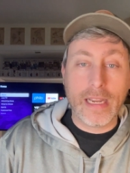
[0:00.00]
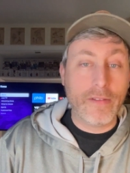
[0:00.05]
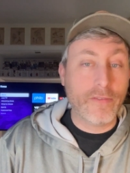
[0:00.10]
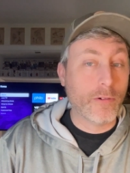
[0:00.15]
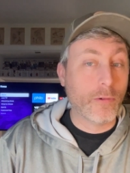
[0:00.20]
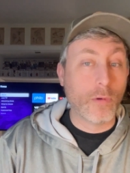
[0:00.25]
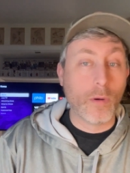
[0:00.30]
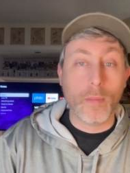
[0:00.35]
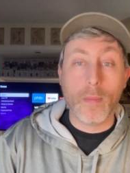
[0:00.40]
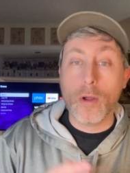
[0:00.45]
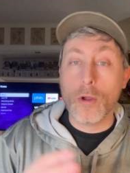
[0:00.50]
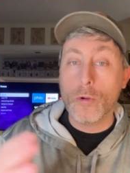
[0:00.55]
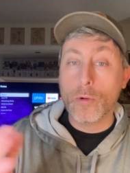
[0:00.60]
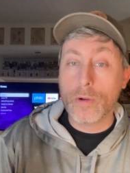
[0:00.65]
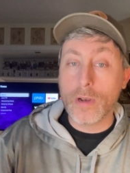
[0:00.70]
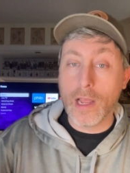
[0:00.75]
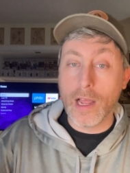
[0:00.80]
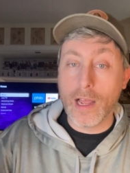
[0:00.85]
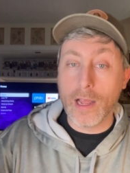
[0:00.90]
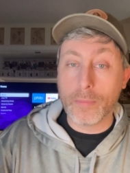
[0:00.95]
Even
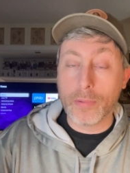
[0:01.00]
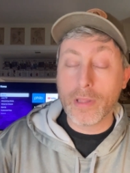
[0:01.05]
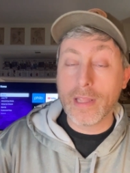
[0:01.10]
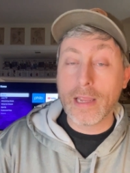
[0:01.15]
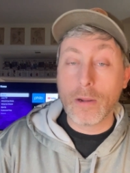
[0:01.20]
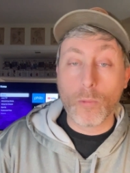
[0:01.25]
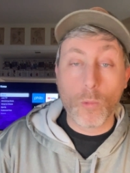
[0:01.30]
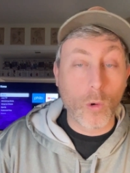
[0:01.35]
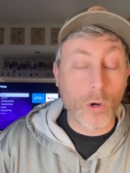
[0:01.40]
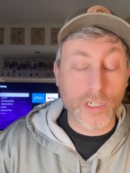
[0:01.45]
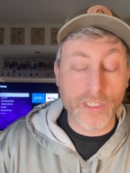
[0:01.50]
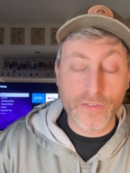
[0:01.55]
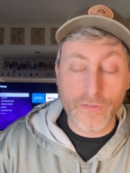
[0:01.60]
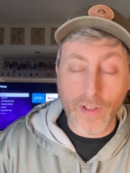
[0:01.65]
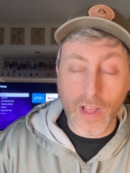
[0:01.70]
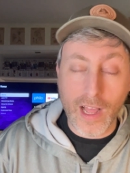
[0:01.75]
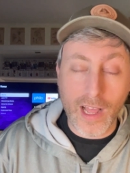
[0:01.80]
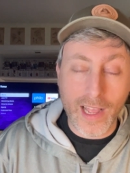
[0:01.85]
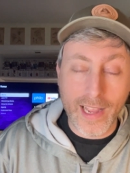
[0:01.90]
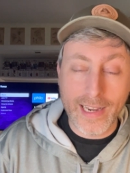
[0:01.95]
remote play works
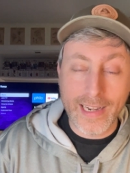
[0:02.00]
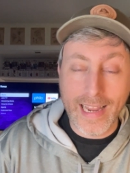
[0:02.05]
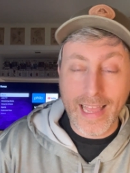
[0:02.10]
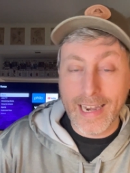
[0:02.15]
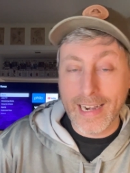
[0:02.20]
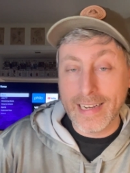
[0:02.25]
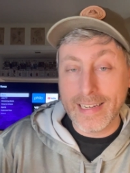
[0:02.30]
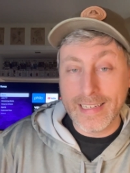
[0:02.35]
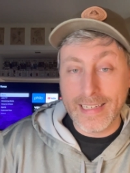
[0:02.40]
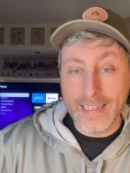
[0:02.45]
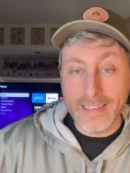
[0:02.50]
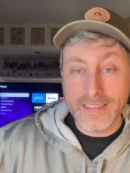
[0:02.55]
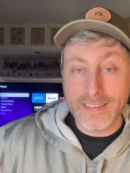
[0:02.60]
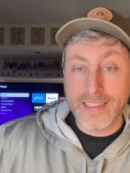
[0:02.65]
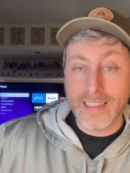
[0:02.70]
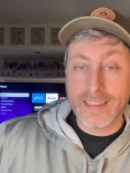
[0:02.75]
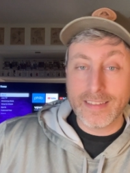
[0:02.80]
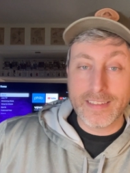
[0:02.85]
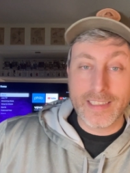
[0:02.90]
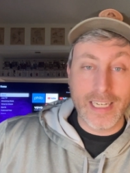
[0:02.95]
fine at a
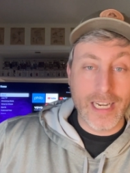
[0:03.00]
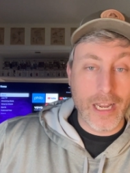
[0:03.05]
distance.